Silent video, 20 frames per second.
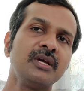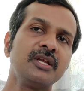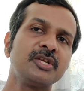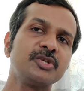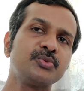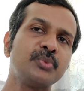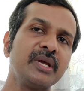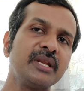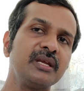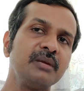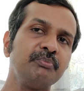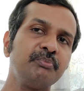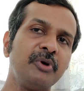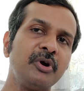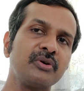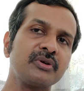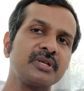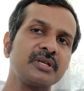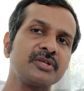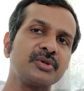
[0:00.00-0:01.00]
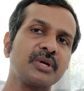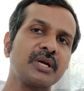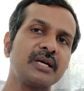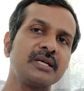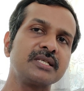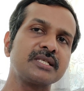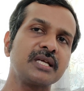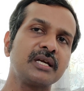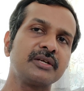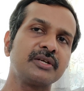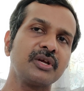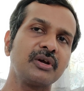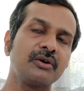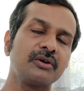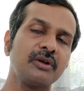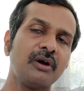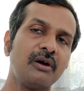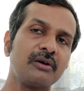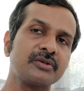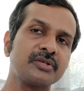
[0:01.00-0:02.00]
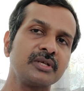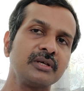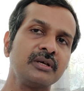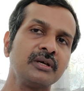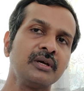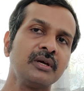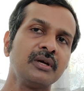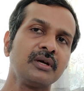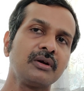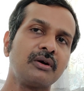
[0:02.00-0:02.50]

it is very important to consult your doctor,